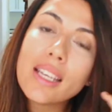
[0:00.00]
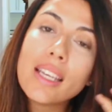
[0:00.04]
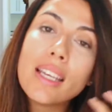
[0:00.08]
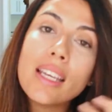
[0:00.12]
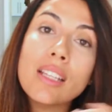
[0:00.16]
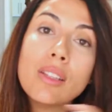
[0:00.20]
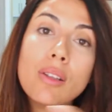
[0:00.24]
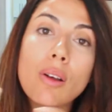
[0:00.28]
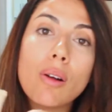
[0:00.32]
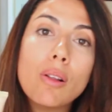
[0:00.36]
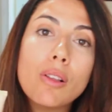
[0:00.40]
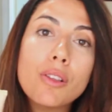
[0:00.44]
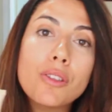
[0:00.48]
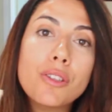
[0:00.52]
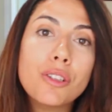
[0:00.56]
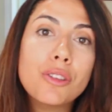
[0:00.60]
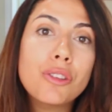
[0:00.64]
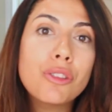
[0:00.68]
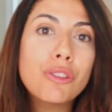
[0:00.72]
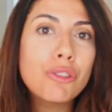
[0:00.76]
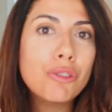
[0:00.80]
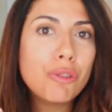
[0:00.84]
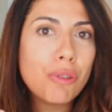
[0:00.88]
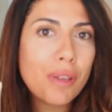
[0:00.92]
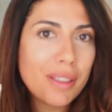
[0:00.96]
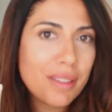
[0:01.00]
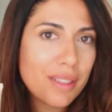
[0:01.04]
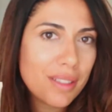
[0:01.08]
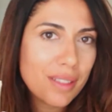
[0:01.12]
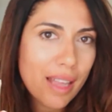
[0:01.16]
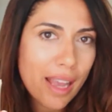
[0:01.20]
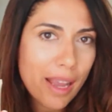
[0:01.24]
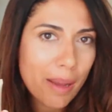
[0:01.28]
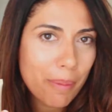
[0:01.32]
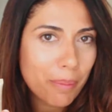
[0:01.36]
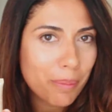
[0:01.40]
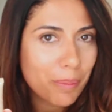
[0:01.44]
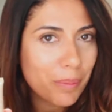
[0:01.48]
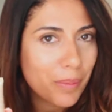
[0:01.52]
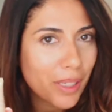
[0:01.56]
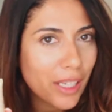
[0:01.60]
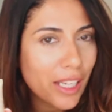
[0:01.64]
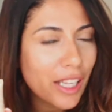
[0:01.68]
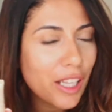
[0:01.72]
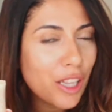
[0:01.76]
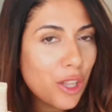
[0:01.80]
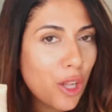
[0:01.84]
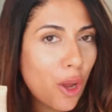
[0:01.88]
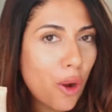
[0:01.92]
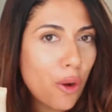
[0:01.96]
it also treats them
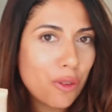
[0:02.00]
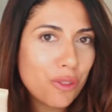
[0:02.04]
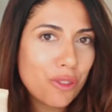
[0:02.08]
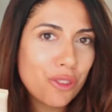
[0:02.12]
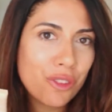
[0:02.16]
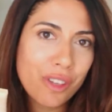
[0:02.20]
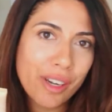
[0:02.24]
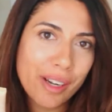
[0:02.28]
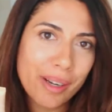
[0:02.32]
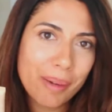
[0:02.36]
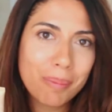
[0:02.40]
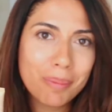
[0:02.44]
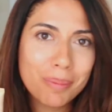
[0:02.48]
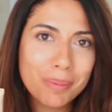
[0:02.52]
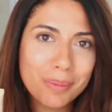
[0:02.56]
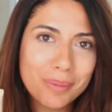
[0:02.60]
in long term.